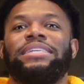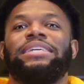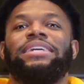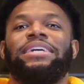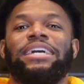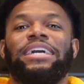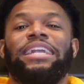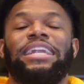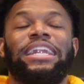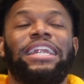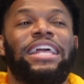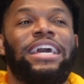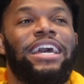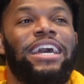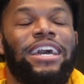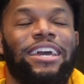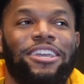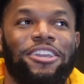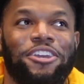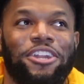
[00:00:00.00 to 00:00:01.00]
in,
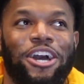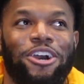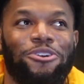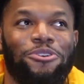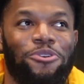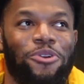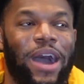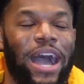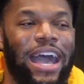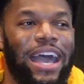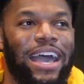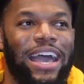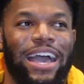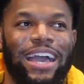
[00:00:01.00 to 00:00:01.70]
you know,